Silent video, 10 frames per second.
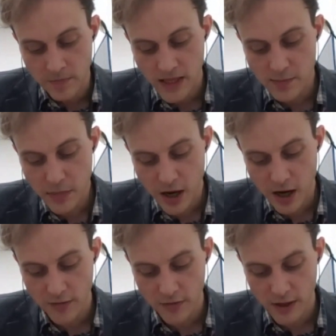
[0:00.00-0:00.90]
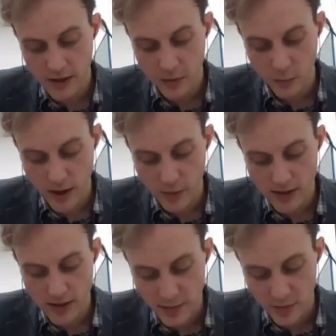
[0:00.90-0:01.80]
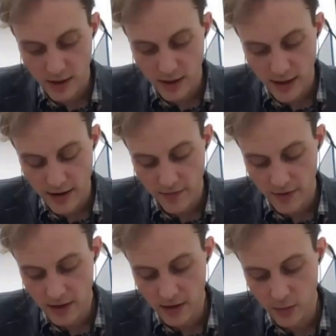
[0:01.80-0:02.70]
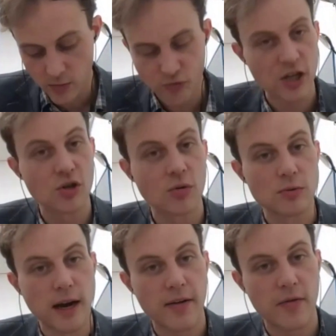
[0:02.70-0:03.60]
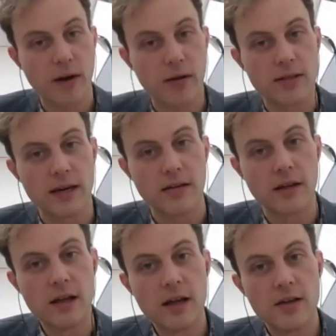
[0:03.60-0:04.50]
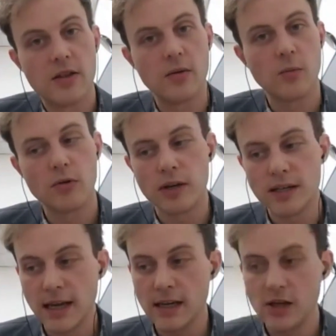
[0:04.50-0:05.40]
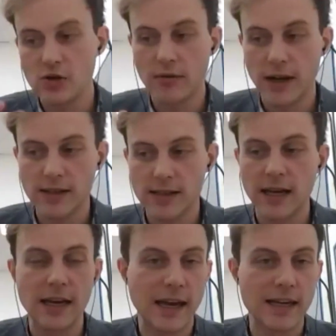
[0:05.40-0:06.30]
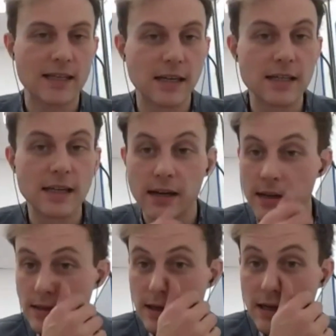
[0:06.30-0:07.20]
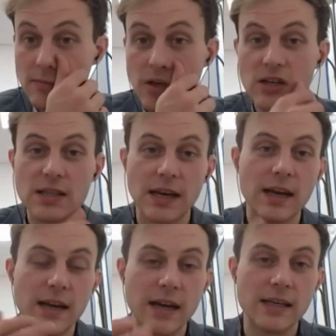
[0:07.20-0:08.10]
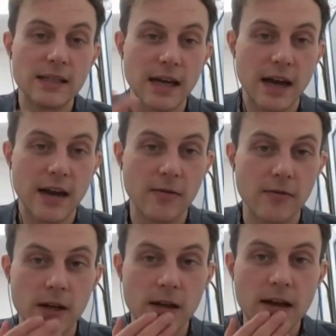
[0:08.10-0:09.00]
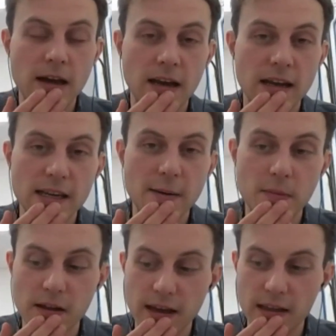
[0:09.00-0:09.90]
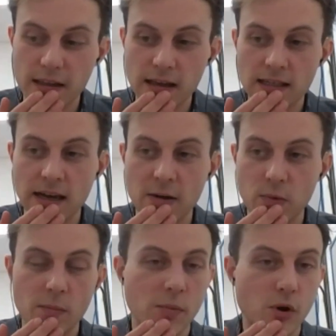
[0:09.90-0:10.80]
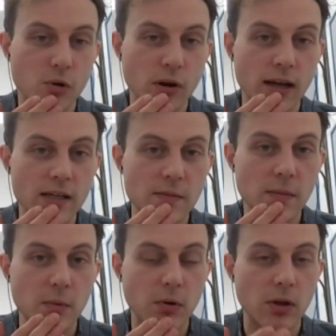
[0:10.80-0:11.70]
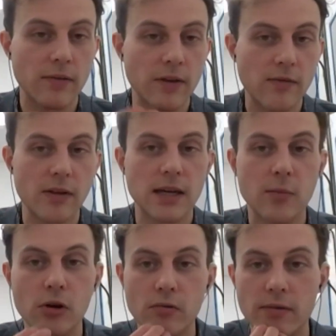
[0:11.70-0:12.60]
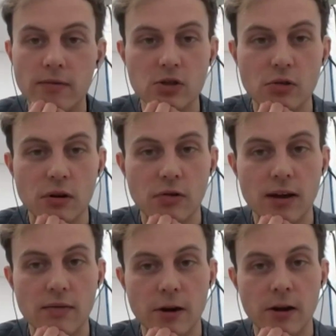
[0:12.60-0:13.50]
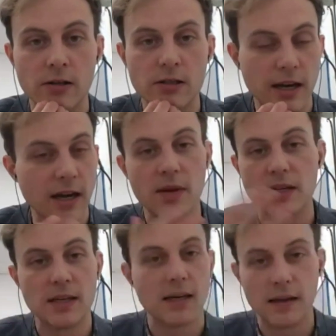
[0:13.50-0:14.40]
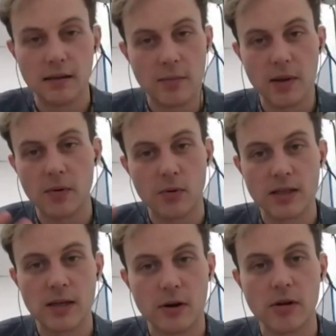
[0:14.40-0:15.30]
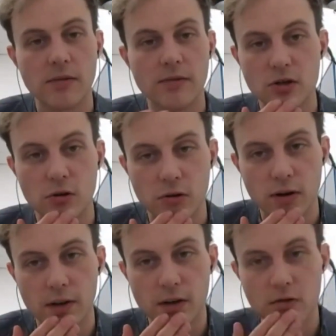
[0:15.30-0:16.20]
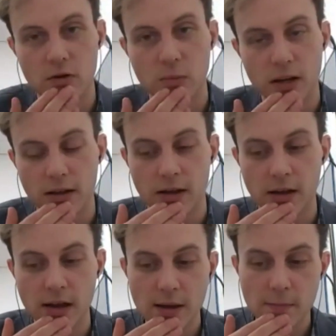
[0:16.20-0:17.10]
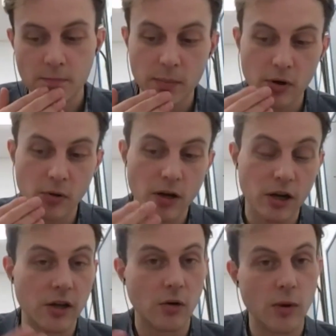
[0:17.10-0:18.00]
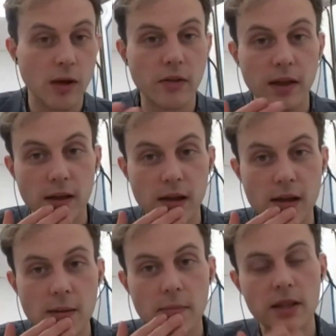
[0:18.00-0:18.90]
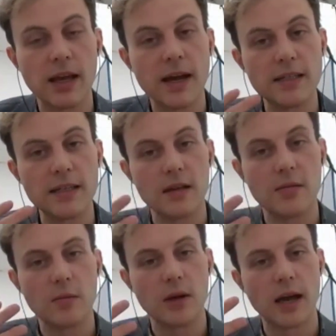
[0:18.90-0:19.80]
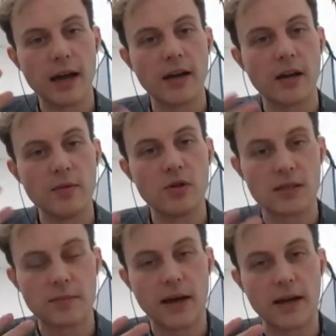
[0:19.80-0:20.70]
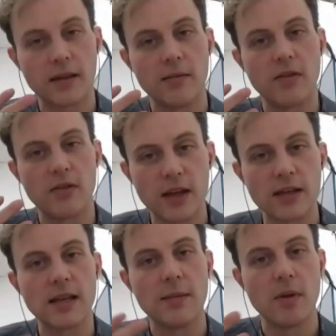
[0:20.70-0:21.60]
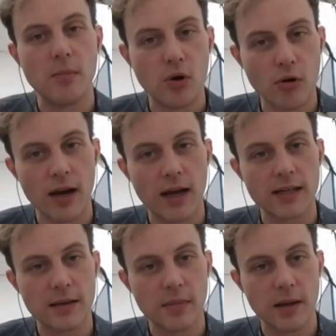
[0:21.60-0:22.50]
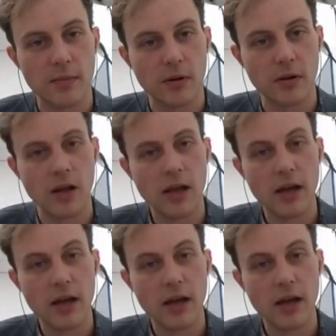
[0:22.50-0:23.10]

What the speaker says: There's part of the way we celebrate life and the rituals we have around death that we're in danger of accidentally casting aside because they're kind of nice to have. And an example of that, I think, is how we memorialize people. We all have a lovely time walking around Victorian graveyards. And admittedly, the people we see buried in Victorian graveyards are normally either people who are lucky or wealthy. But the idea that we kind of come to expect that things like memorializing people